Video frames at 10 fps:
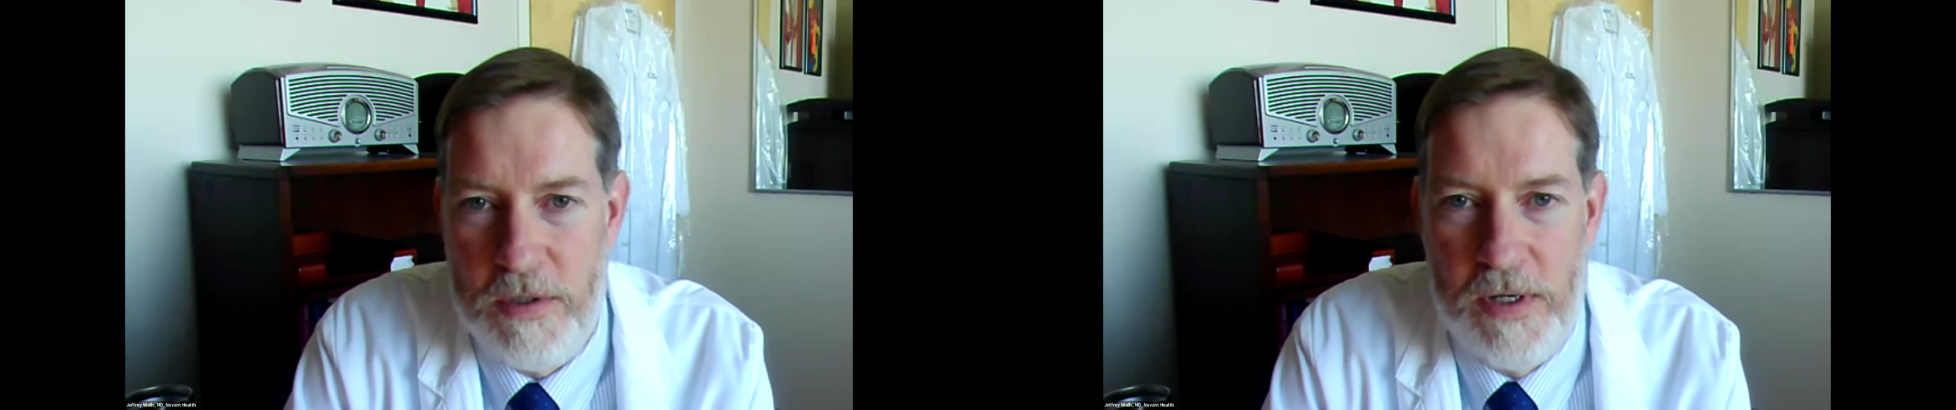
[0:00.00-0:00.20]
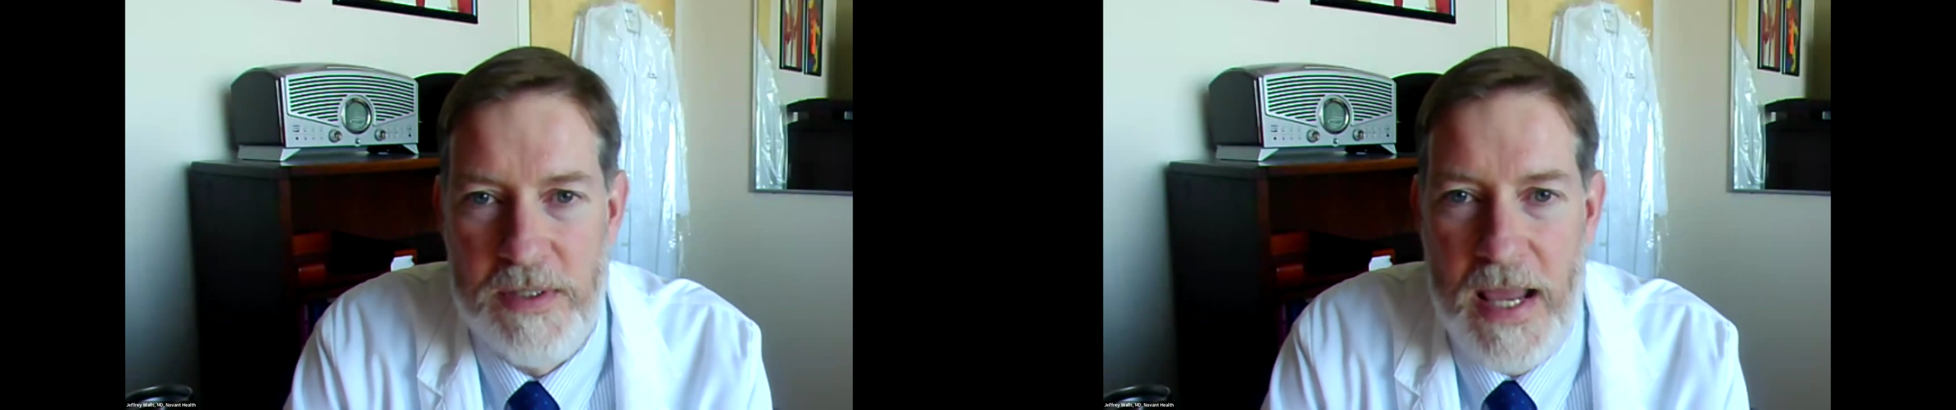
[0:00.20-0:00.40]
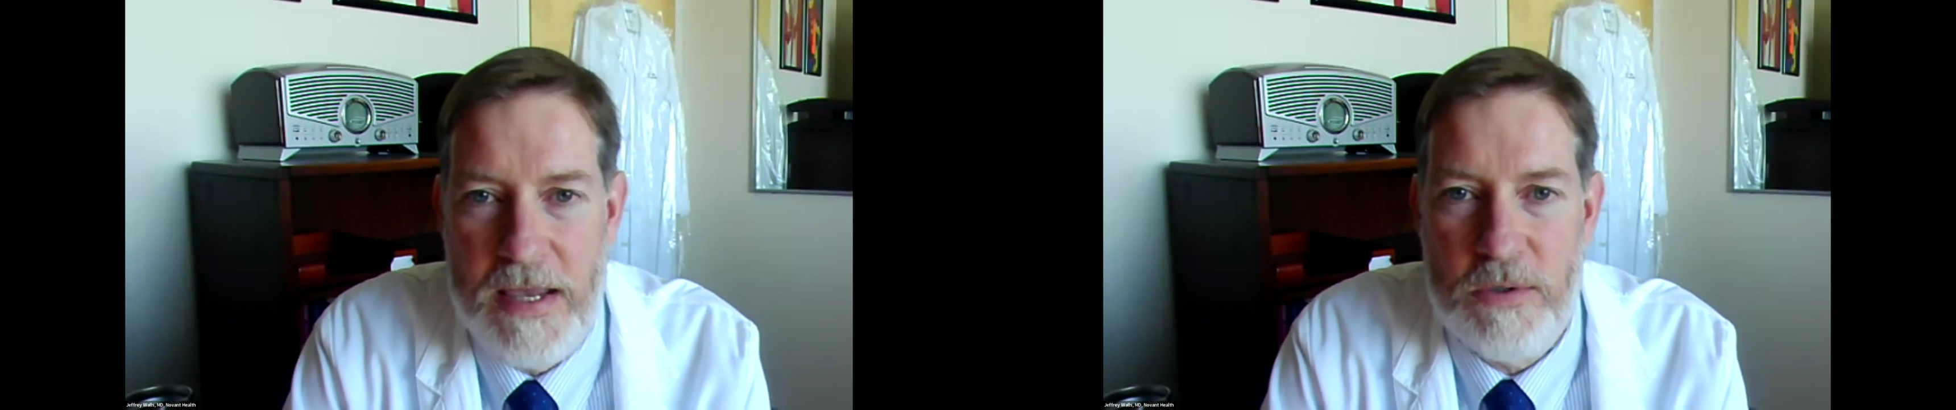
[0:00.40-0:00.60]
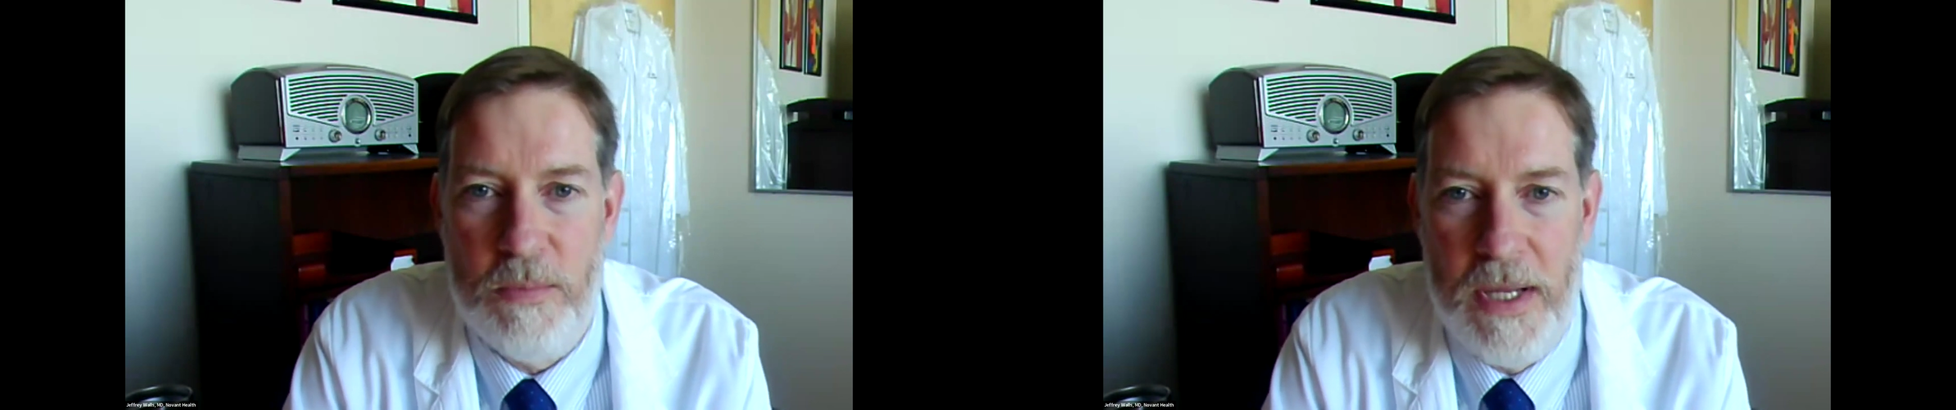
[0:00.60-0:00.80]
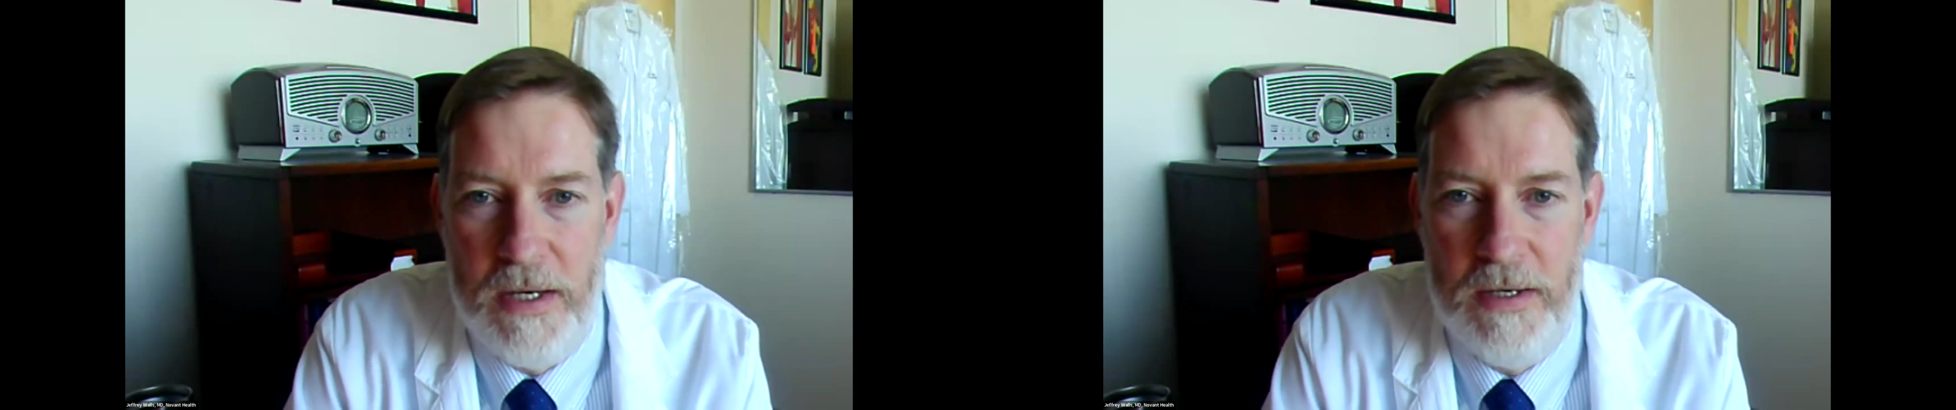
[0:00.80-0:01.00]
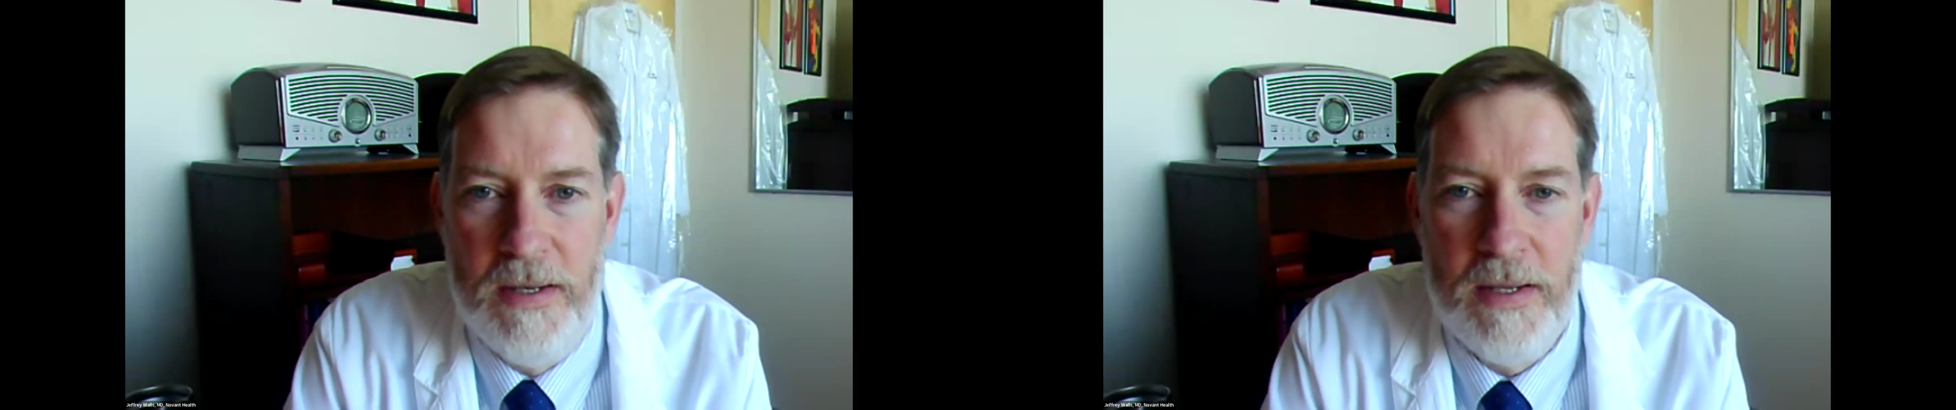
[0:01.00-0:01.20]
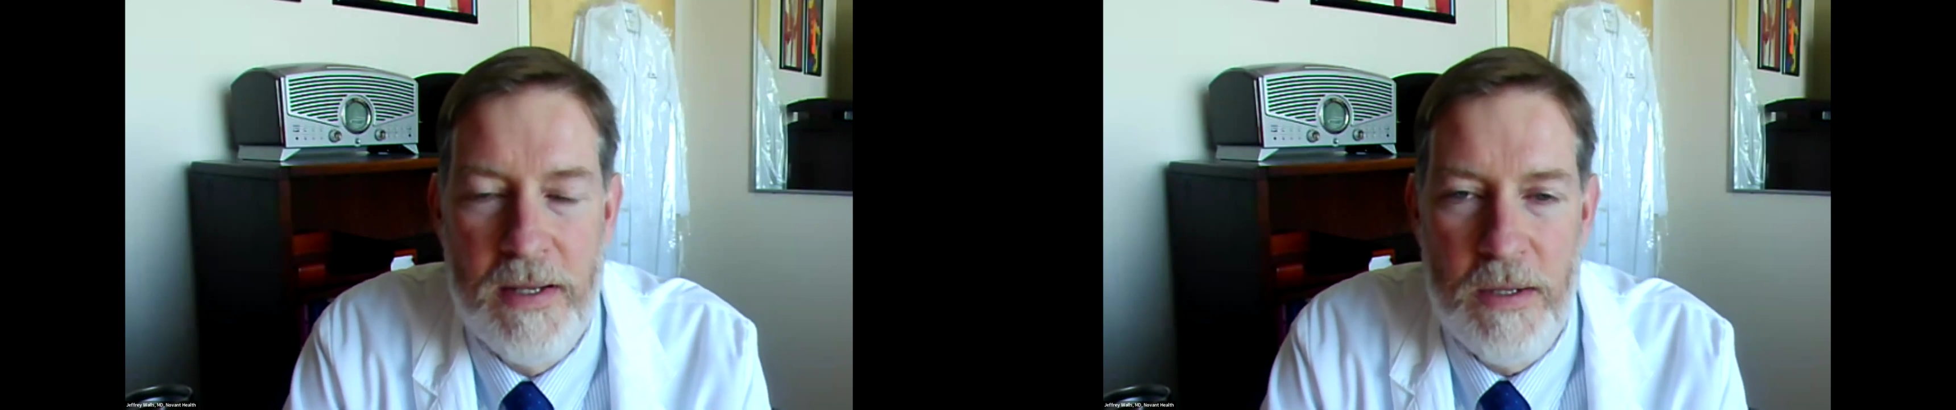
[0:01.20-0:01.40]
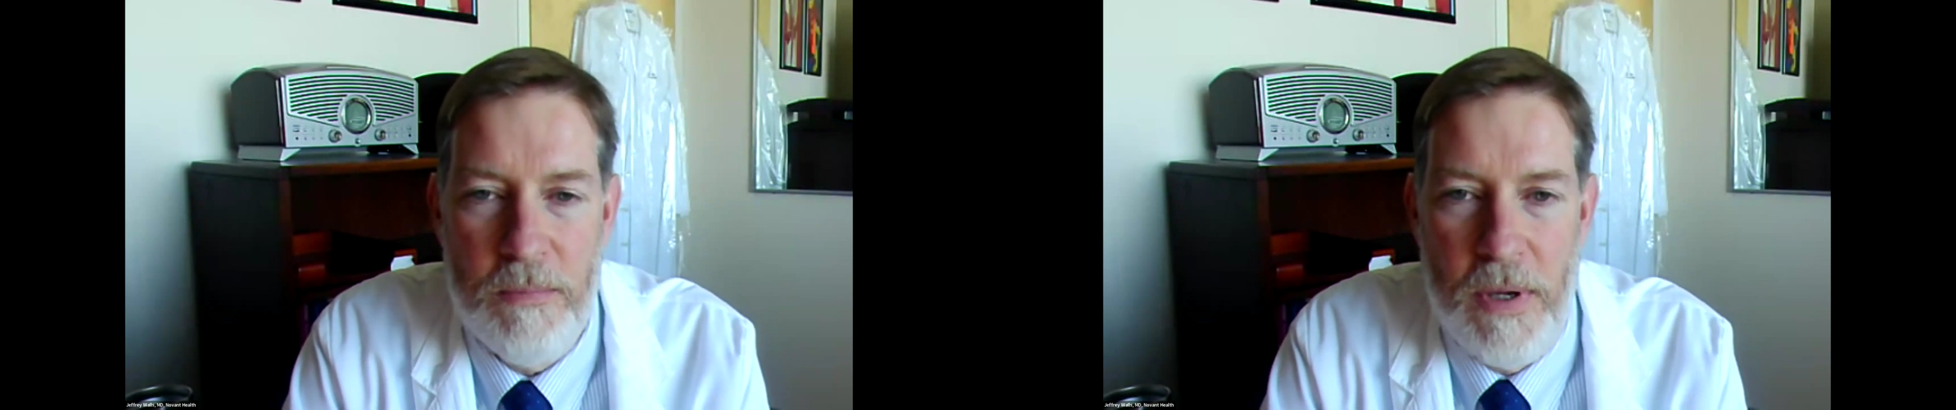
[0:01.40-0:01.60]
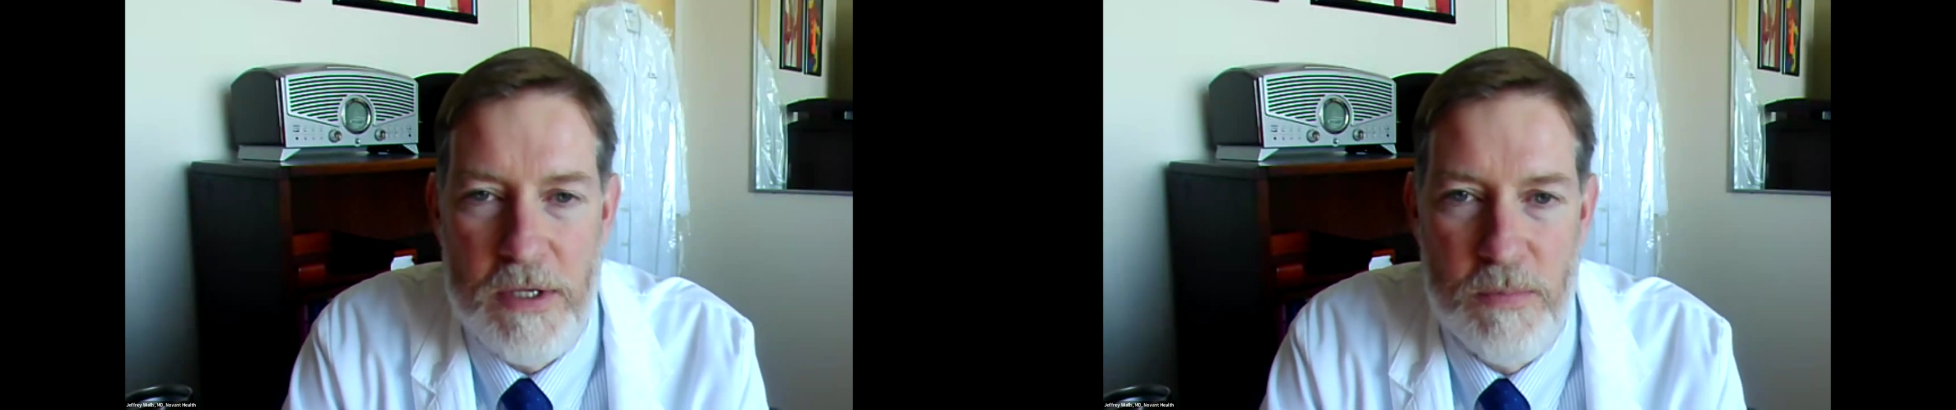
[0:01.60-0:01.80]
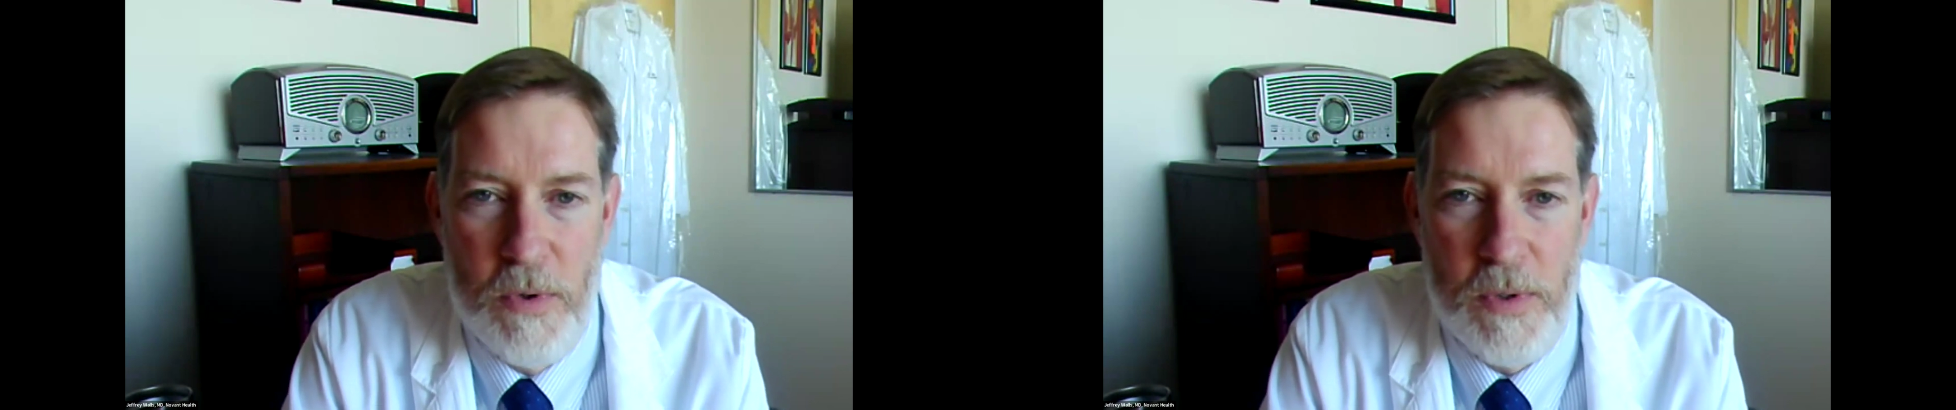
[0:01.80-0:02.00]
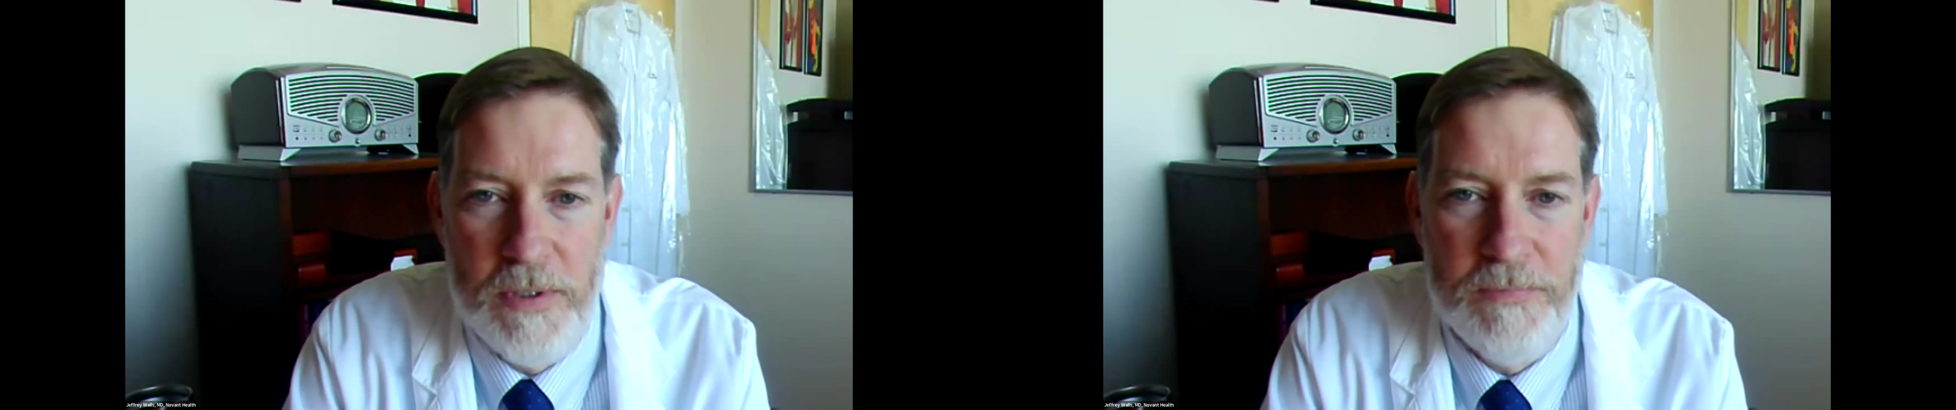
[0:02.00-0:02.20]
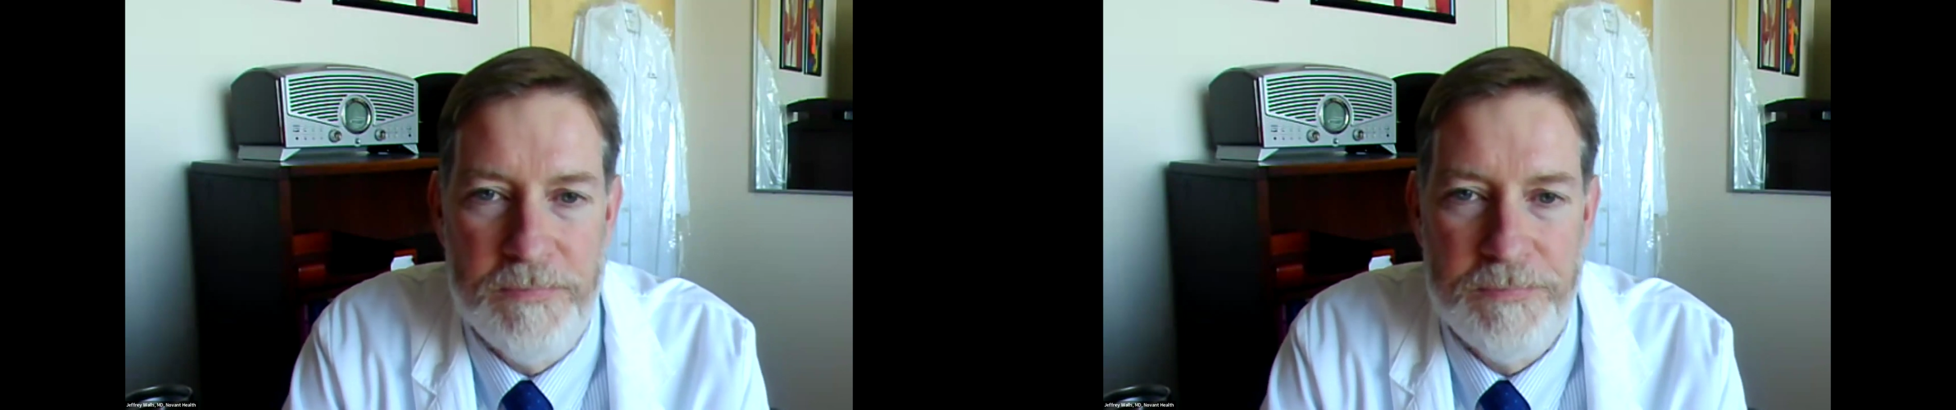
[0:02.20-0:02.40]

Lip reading: that are exacerbated by smoking.